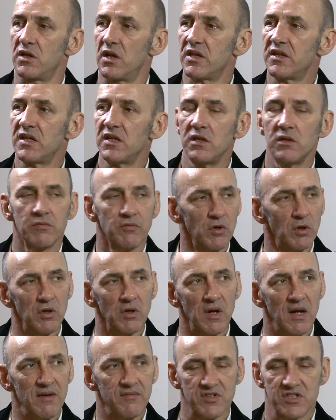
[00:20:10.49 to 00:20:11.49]
I think you've got
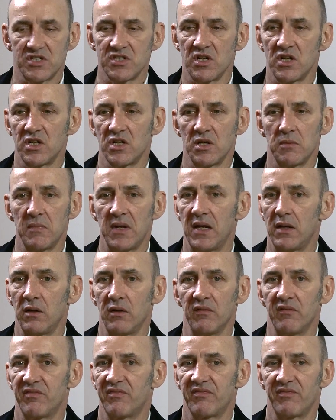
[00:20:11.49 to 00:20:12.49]
to have a certain amount
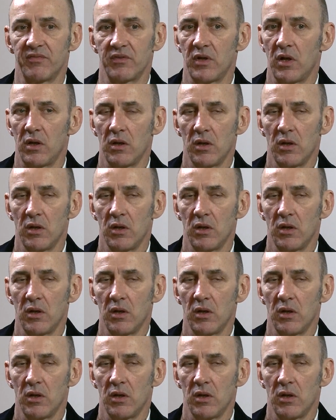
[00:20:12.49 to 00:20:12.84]
of.